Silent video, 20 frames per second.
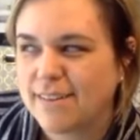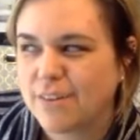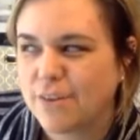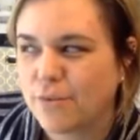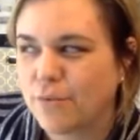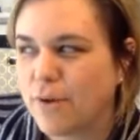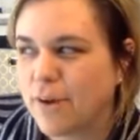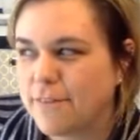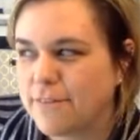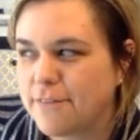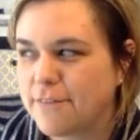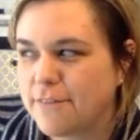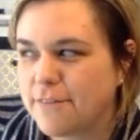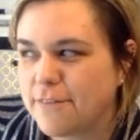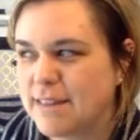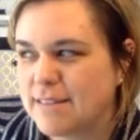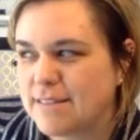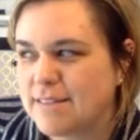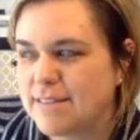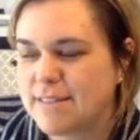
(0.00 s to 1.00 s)
the
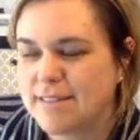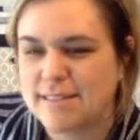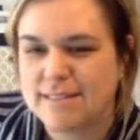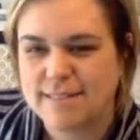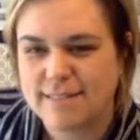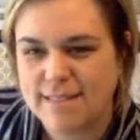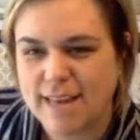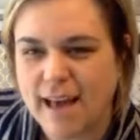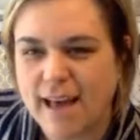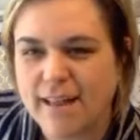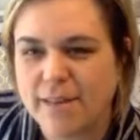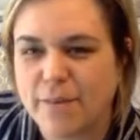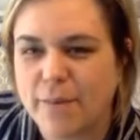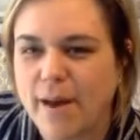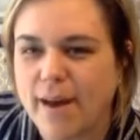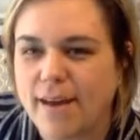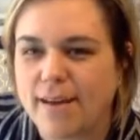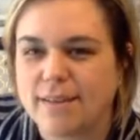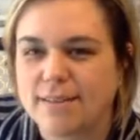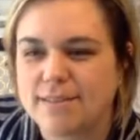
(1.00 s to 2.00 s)
ruffians and the
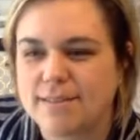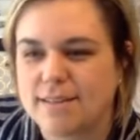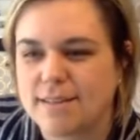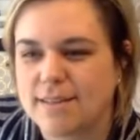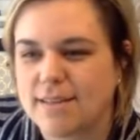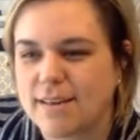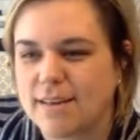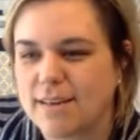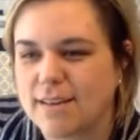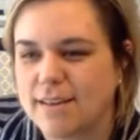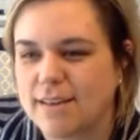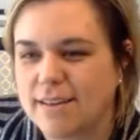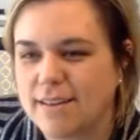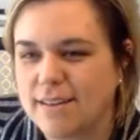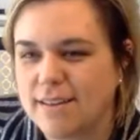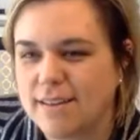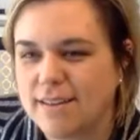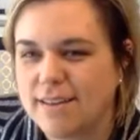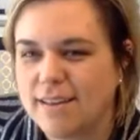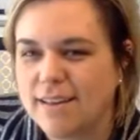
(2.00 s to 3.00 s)
scalawags and
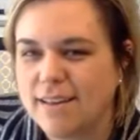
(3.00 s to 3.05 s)
the